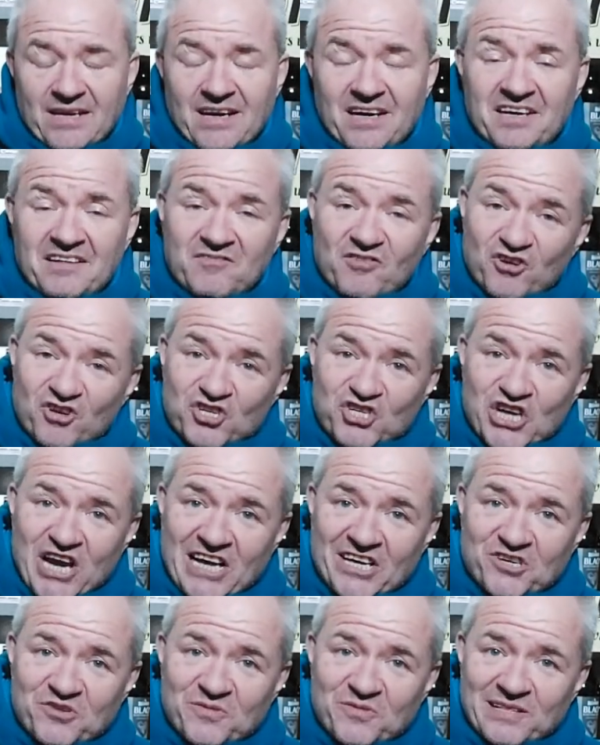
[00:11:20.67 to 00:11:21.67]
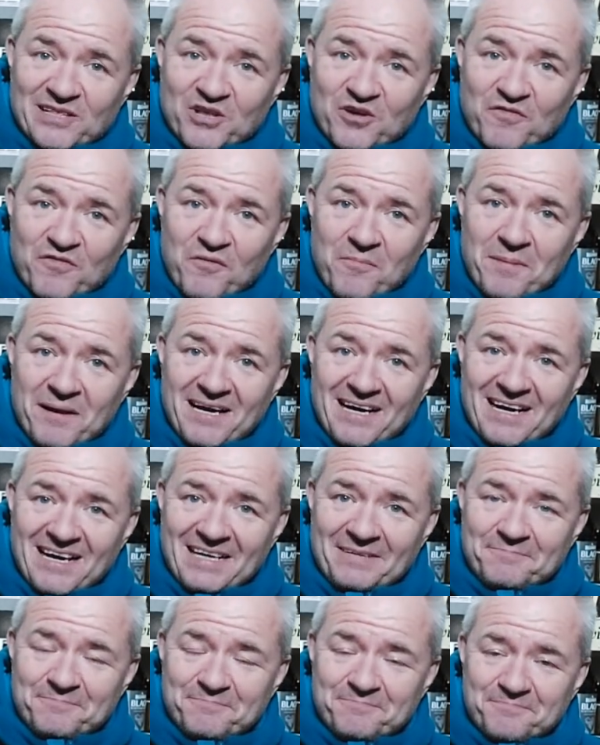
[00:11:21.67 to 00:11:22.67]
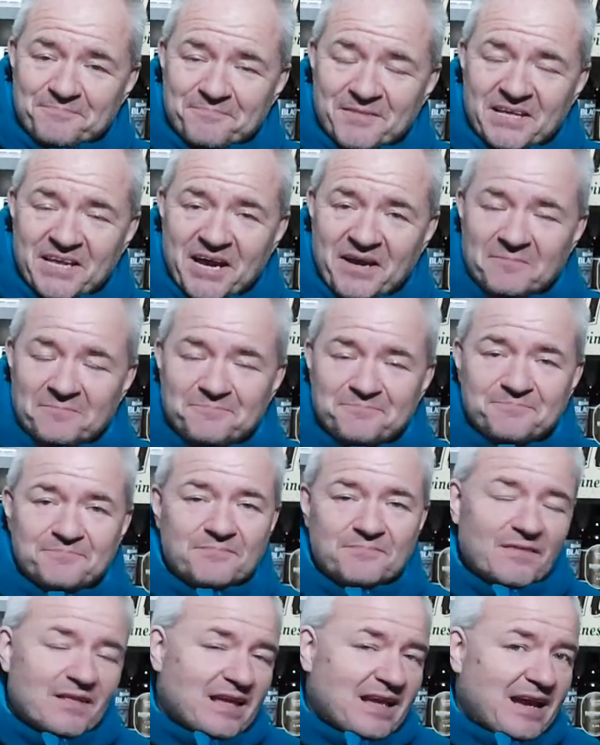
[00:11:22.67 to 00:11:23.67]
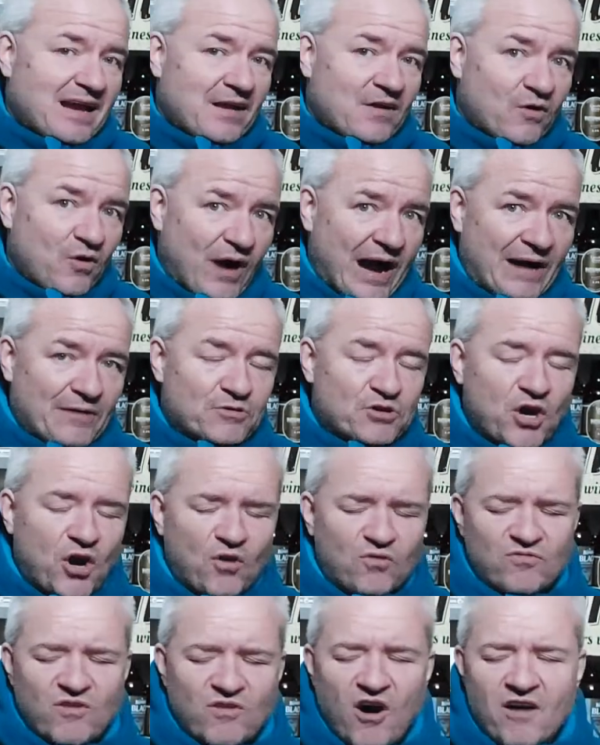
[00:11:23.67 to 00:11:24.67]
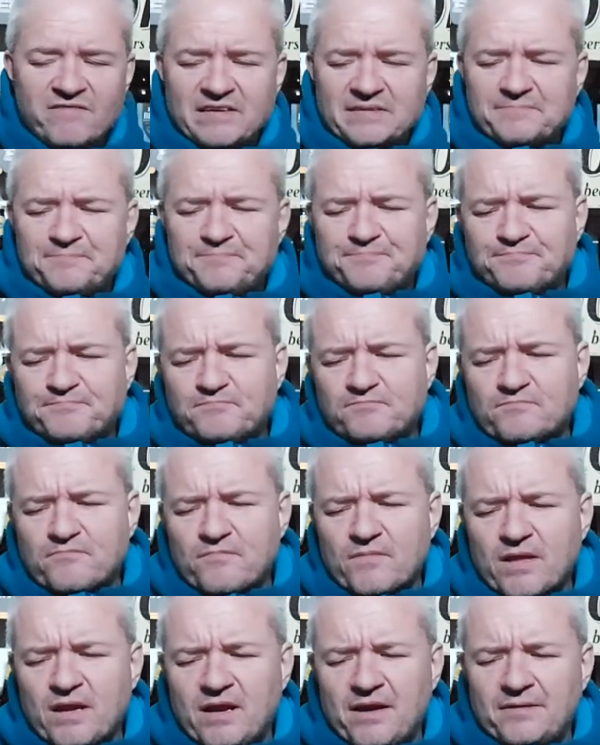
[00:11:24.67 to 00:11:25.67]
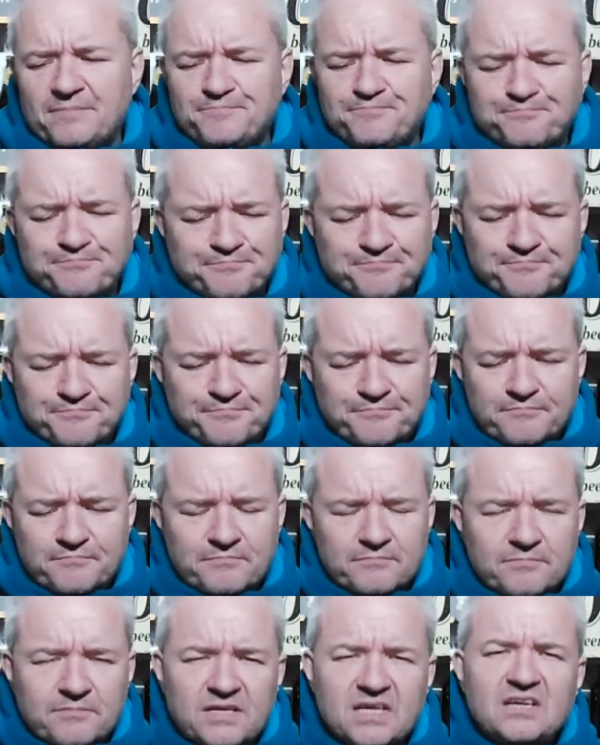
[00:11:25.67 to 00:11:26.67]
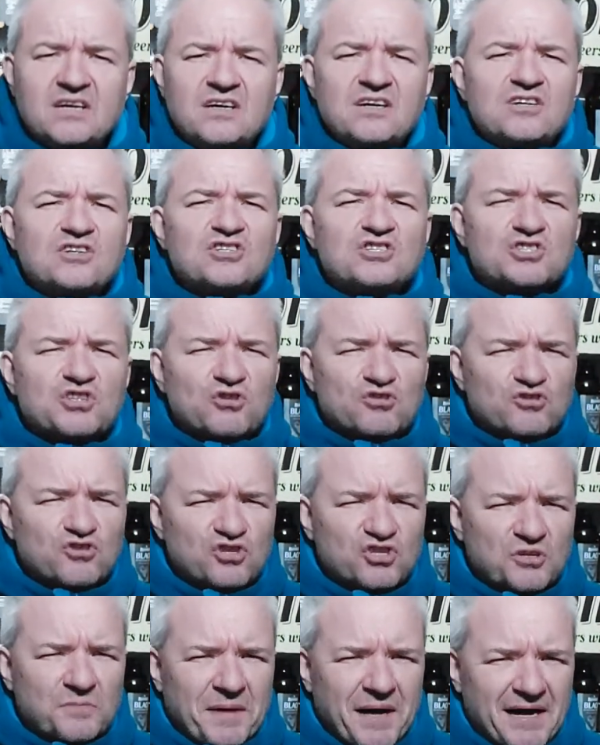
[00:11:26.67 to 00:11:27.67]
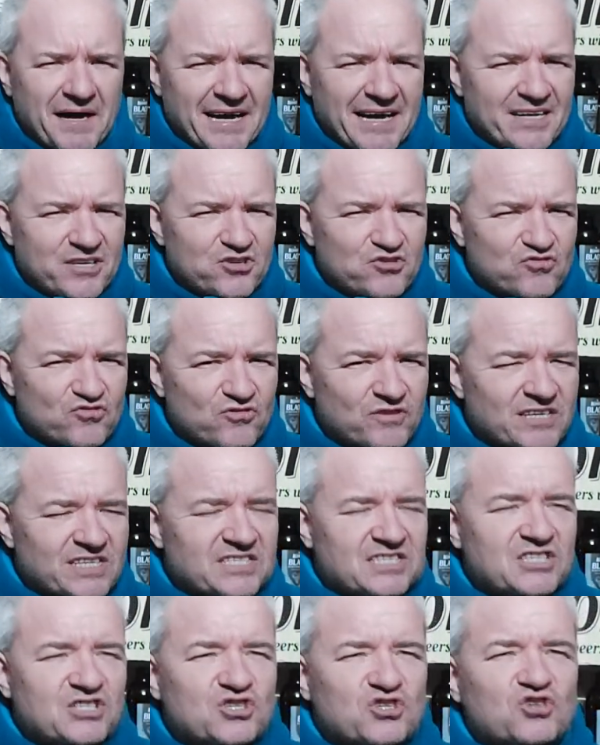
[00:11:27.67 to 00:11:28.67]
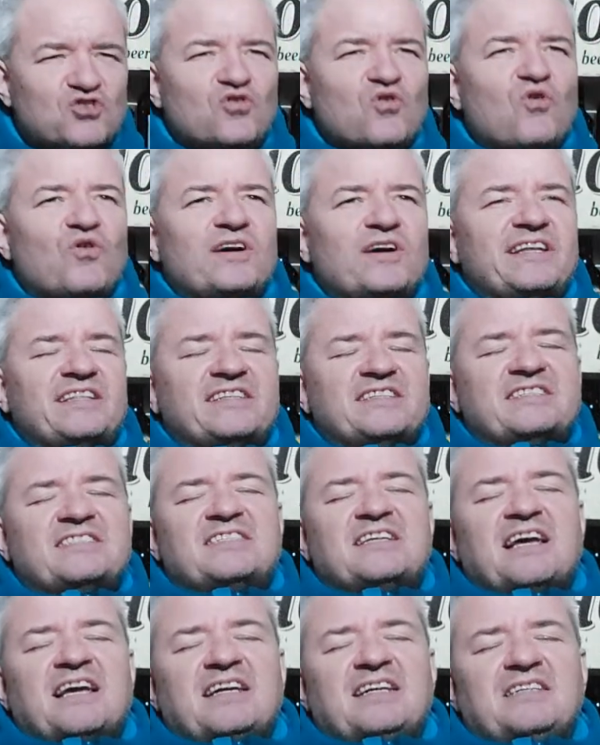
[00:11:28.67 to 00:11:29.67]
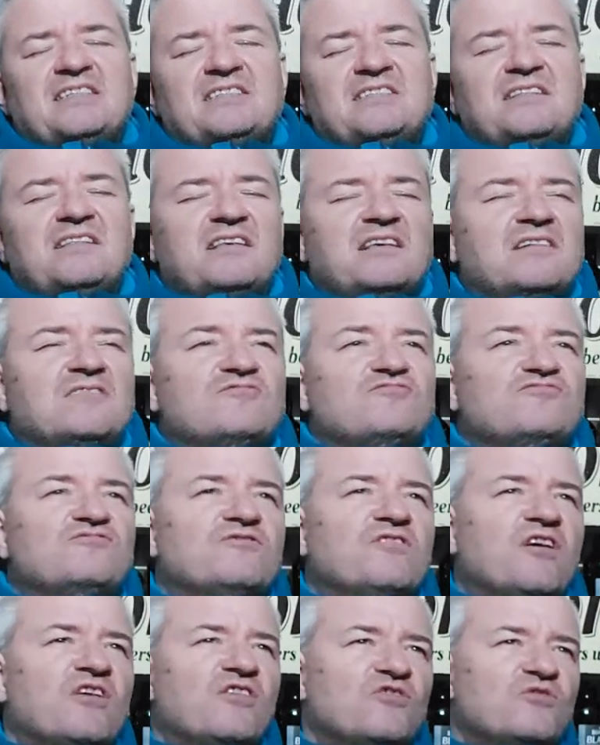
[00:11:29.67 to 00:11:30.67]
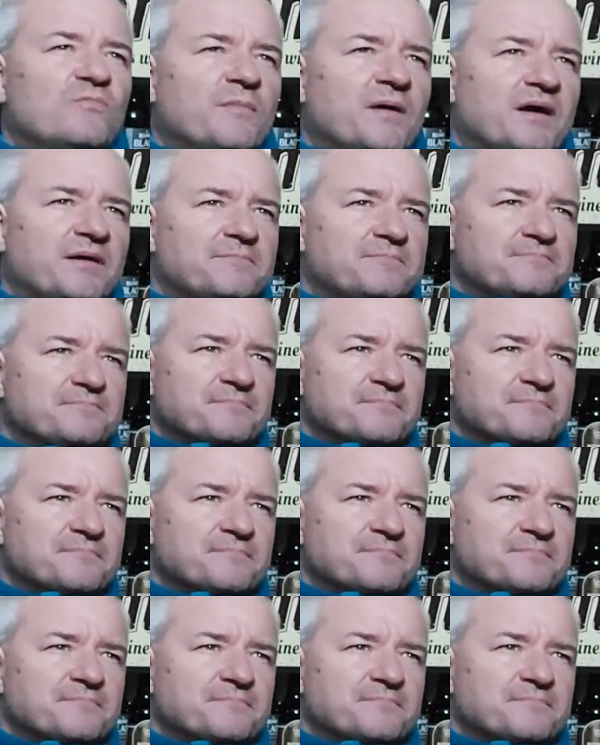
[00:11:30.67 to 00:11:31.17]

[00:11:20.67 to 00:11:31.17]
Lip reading: And I've got a genuine love of beer, you know, alcohol rather. It's not just about getting drunk, it's enjoying the taste, the aroma.